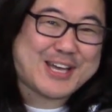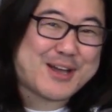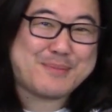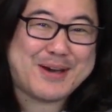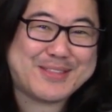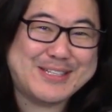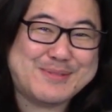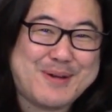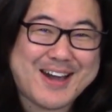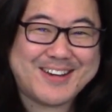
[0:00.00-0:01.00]
talk about
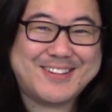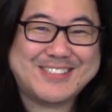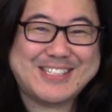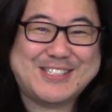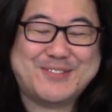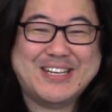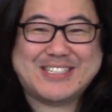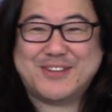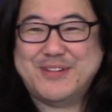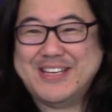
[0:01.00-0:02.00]
this monitor situation.